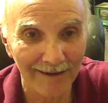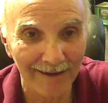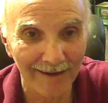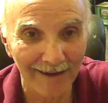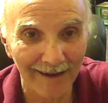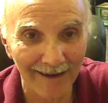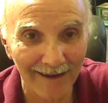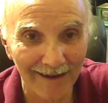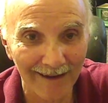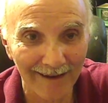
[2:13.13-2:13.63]

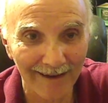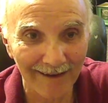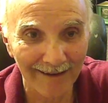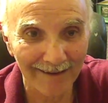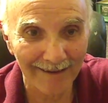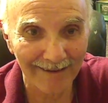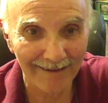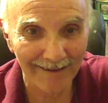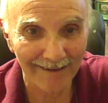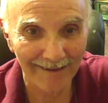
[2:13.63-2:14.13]

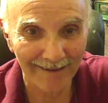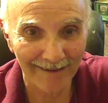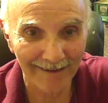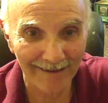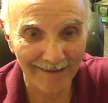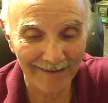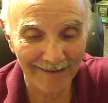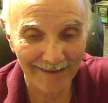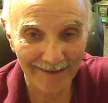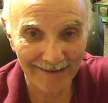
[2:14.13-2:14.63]
And uh,
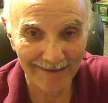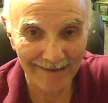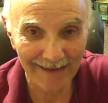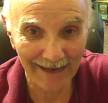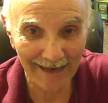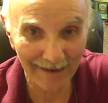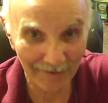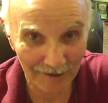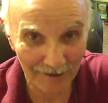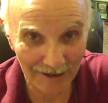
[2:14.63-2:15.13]
the
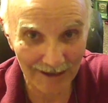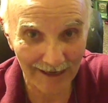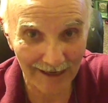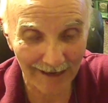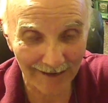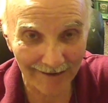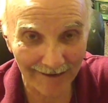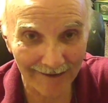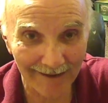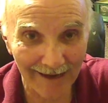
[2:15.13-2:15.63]
downside
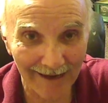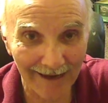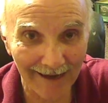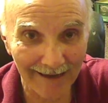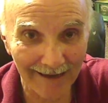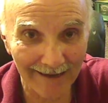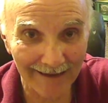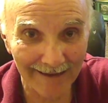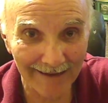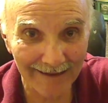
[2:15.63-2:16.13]
of that
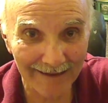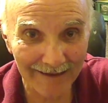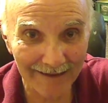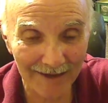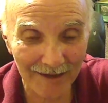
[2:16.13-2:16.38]
is,